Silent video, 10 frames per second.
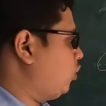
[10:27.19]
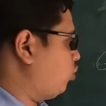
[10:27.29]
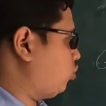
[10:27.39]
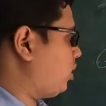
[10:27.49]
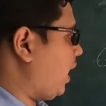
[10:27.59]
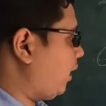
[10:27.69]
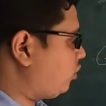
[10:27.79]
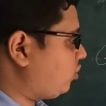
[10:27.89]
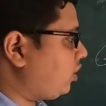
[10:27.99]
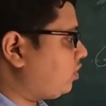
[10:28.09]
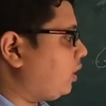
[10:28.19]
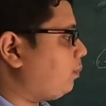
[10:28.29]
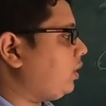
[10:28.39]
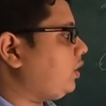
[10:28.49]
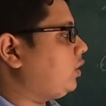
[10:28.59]
So the ionization
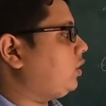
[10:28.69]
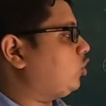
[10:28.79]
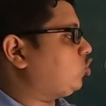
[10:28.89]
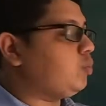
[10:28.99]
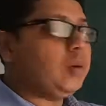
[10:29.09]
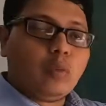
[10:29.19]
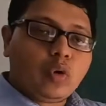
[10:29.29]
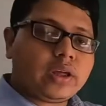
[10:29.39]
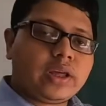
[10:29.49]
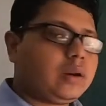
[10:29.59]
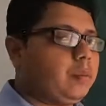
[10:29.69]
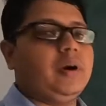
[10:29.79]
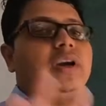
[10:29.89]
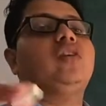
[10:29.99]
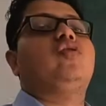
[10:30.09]
enthalpy should be more here,
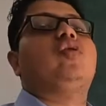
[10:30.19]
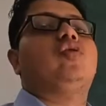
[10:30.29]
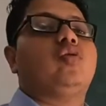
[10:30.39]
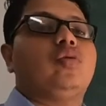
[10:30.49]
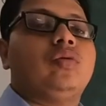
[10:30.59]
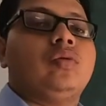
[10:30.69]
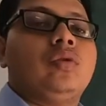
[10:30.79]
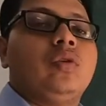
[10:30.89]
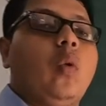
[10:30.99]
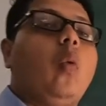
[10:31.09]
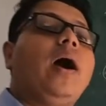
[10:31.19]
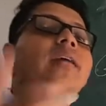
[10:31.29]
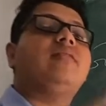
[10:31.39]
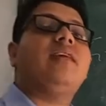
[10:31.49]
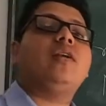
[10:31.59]
but it is not so. Why
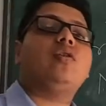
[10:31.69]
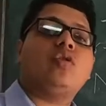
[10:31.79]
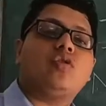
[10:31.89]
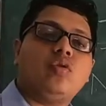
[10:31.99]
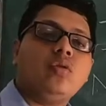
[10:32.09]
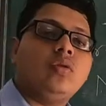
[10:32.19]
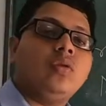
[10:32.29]
is that not so?